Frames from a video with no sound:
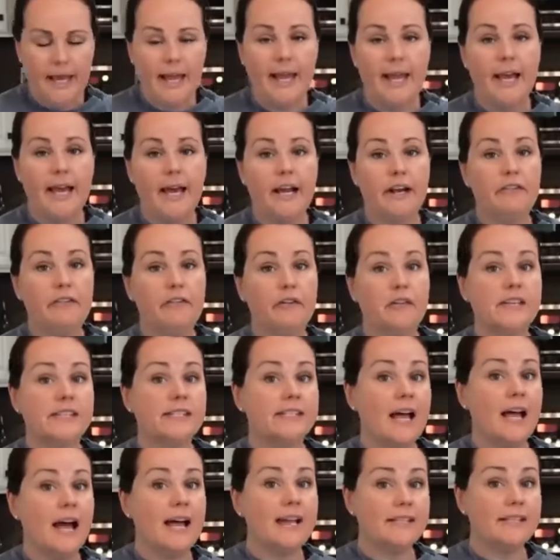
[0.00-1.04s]
And for the
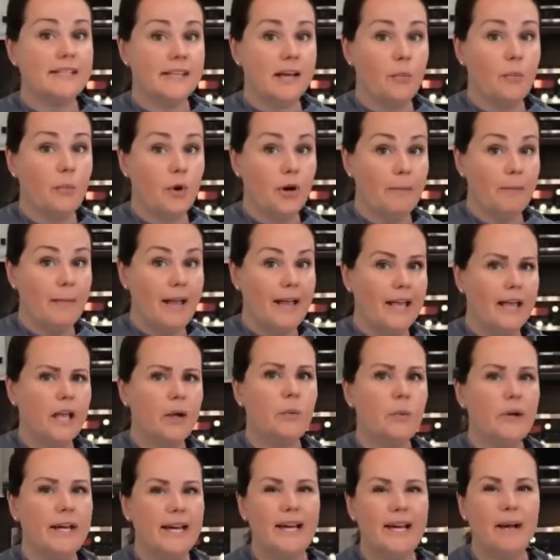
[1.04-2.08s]
size that we're
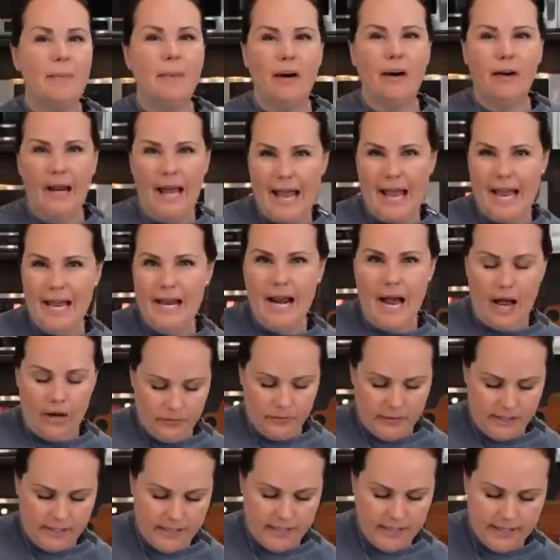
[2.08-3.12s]
making, we need about eight
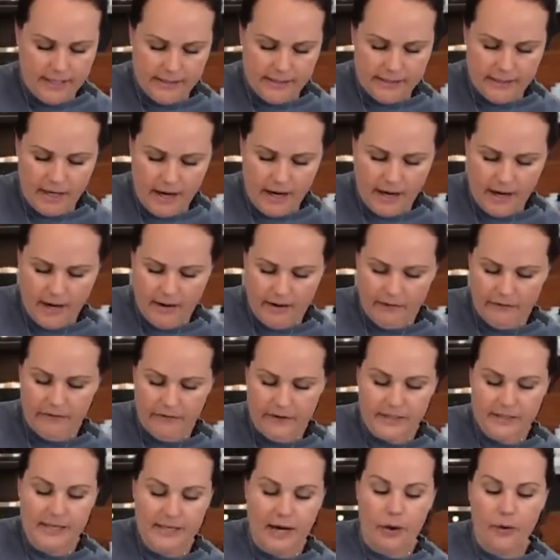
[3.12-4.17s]
ounces
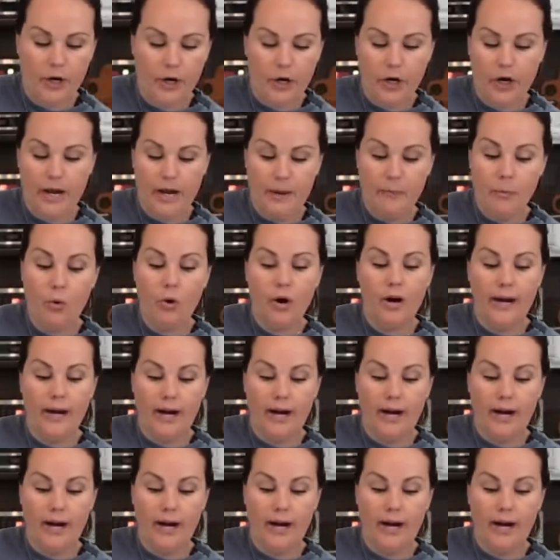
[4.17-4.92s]
of sour cream, or